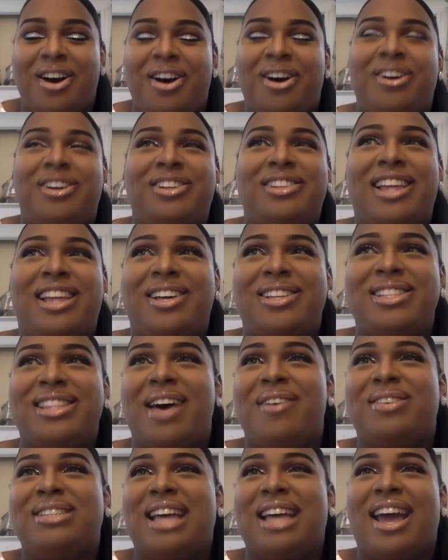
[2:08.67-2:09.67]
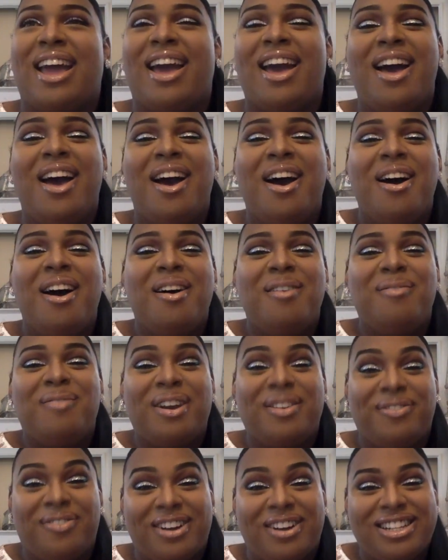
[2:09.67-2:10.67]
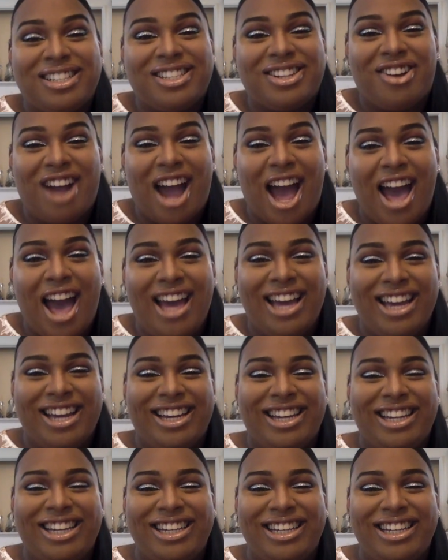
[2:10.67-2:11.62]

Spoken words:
oh no, that was like my first crush.